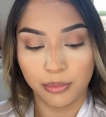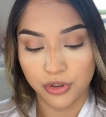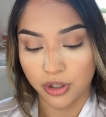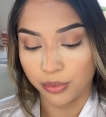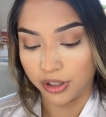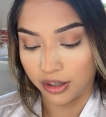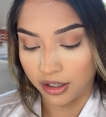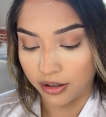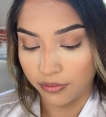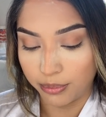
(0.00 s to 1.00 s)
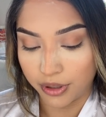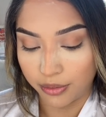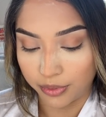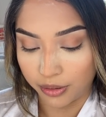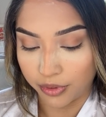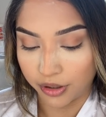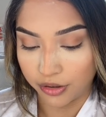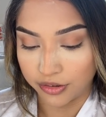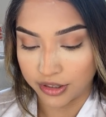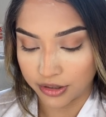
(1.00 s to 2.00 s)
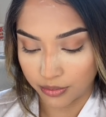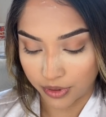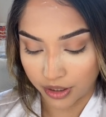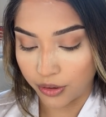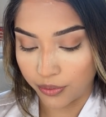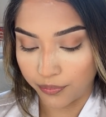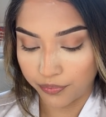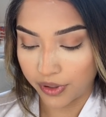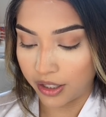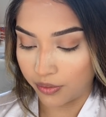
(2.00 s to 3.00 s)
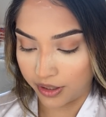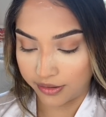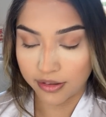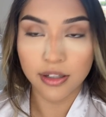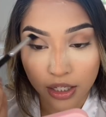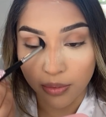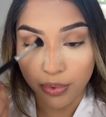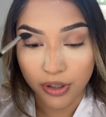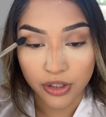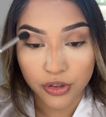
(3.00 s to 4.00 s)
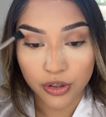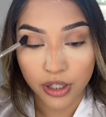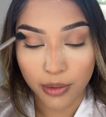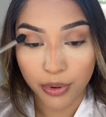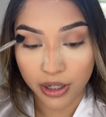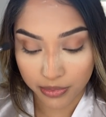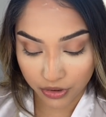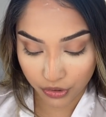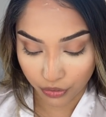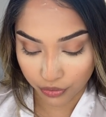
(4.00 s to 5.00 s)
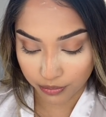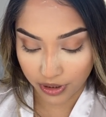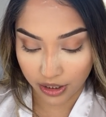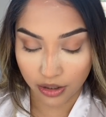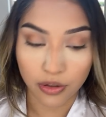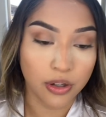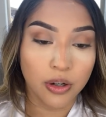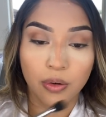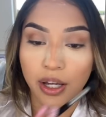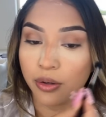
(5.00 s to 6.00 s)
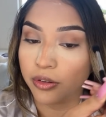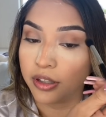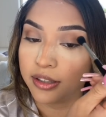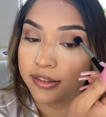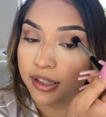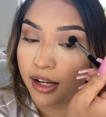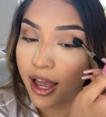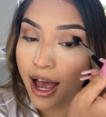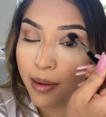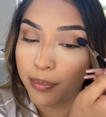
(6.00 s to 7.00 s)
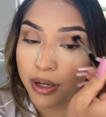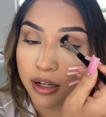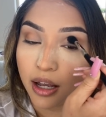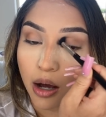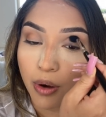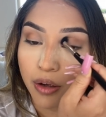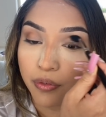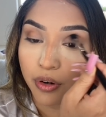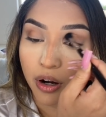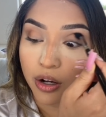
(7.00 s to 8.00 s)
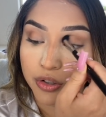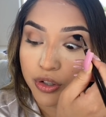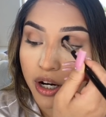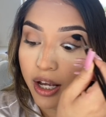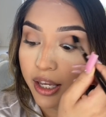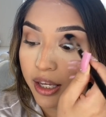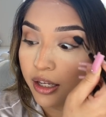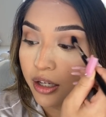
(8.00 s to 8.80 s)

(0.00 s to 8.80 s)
which I really love, but I really want to use this one. So anyways, he pretty, he pretty much told me, you know, I don't think that's going to happen. However, I'll try.